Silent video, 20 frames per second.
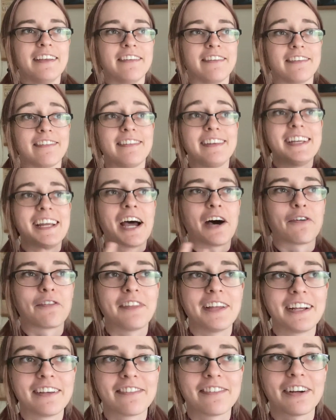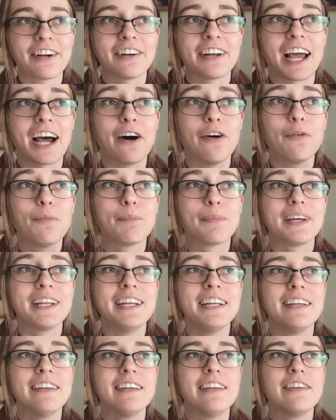see how things turn out. But
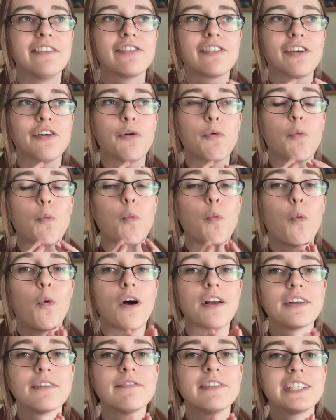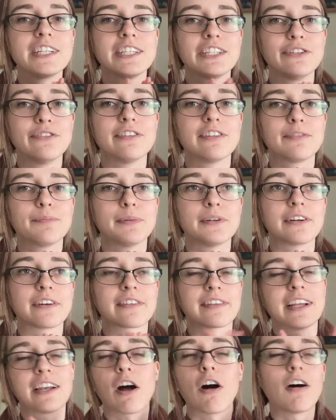it is one of the cutest
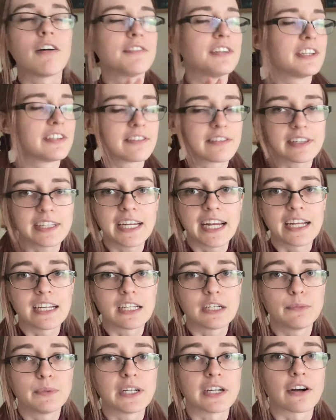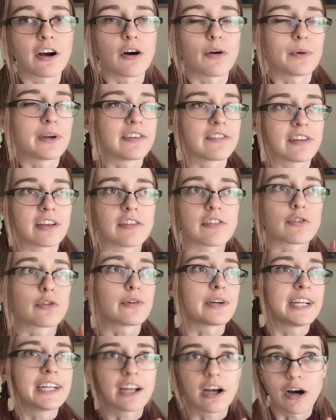books, and obviously Andy Weir always does
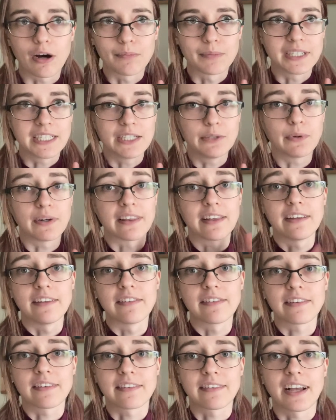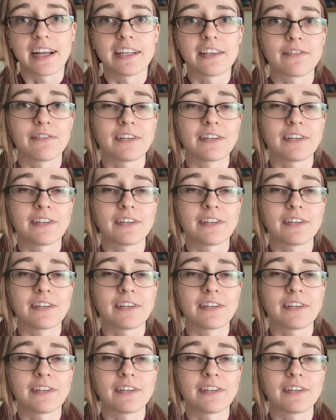great comedy with his science